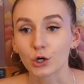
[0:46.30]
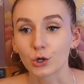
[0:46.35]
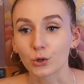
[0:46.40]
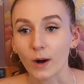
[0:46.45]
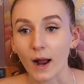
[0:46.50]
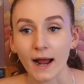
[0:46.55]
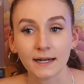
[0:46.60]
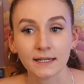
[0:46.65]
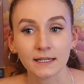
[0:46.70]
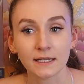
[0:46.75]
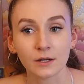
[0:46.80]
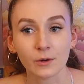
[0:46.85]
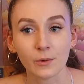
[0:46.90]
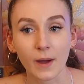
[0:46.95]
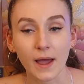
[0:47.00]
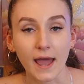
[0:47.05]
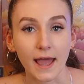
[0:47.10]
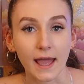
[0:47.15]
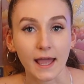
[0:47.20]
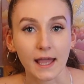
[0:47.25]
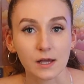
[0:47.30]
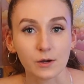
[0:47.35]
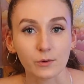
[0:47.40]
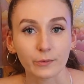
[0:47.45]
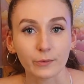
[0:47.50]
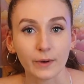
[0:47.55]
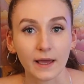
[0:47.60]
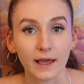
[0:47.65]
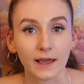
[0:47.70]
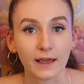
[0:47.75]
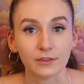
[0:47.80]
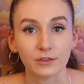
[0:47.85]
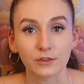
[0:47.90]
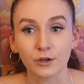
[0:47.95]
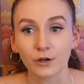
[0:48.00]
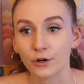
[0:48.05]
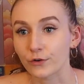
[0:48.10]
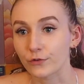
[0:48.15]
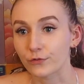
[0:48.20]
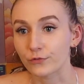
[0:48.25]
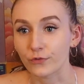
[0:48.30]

grinding away with your